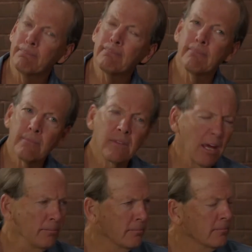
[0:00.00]
of course, you
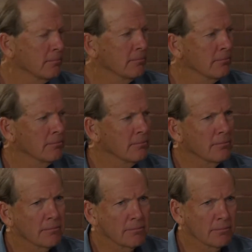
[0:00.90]
can't keep them for
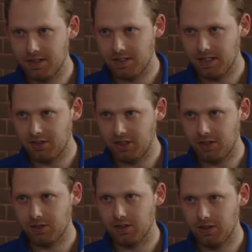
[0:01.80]
longer than 6
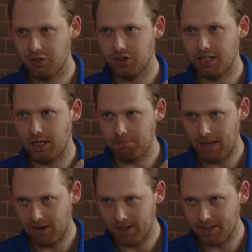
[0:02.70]
years unless you're getting
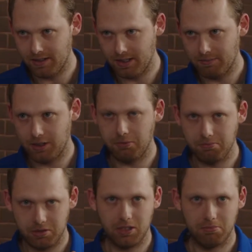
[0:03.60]
married to them. Now,
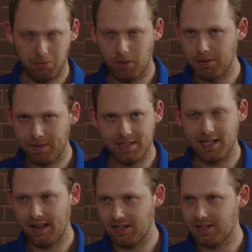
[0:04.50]
some women may
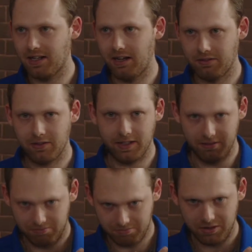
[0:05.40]
say that's slavery,
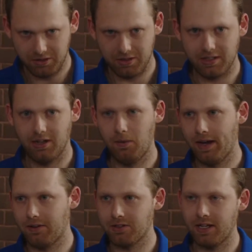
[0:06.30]
and you can tell why
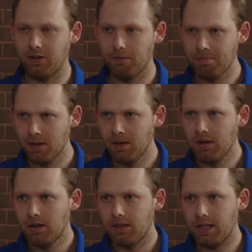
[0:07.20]
they're single.
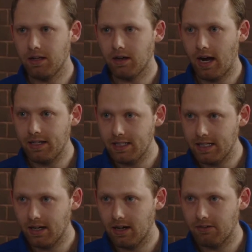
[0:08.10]
The
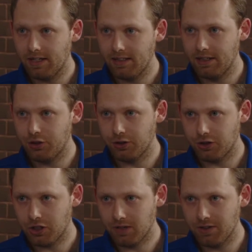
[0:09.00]
idea of indentured
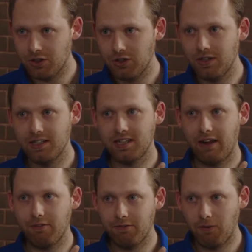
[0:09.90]
servitude is a
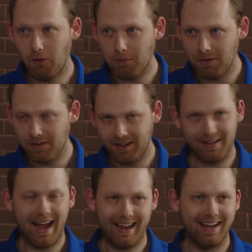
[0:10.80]
form of it.
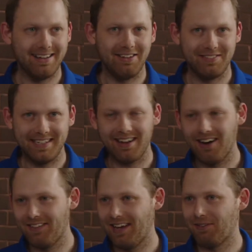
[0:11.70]
I love these
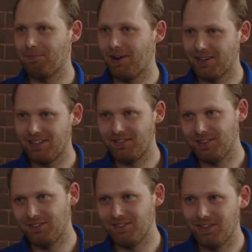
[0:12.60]
offhand remarks, if
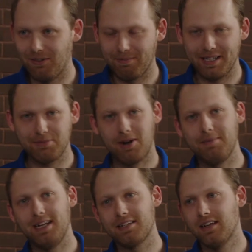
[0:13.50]
you note my
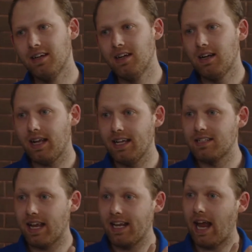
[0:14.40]
smarminess.
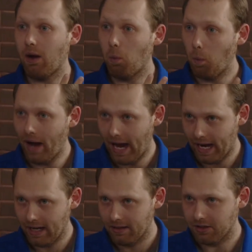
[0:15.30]
Is in a
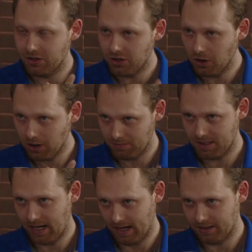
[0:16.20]
way the
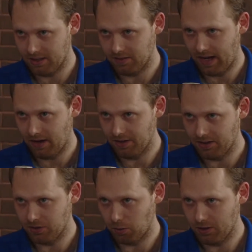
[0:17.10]
circumstances of how
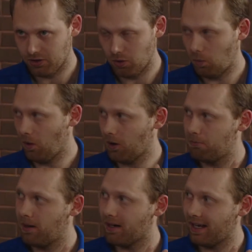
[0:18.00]
this was to work,
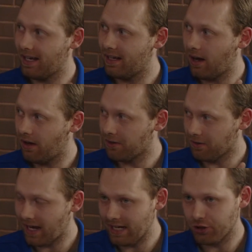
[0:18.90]
but in other
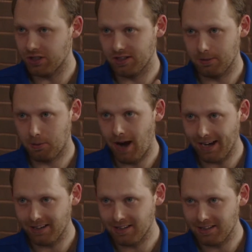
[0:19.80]
nations that
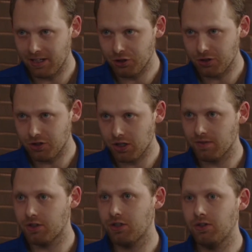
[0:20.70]
practice indentured
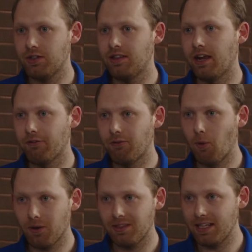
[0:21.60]
servitude, did they
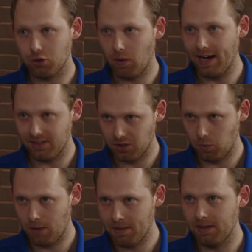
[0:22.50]
afford these rights to
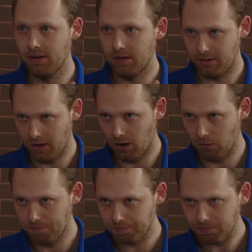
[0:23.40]
women? No.
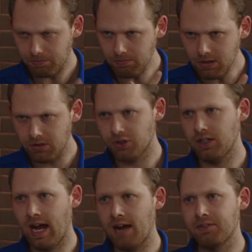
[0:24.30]
So you
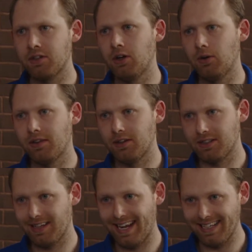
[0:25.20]
have to note
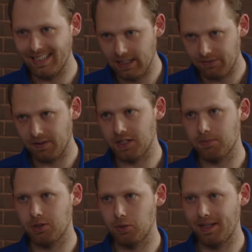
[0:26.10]
there's a difference
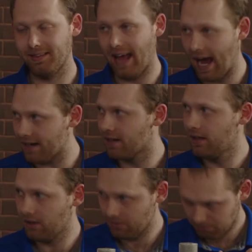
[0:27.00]
between that
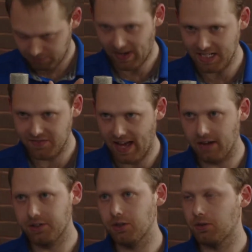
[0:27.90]
face
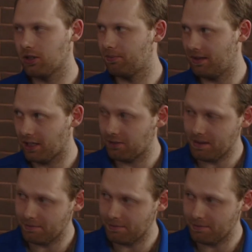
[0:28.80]
value, something that can be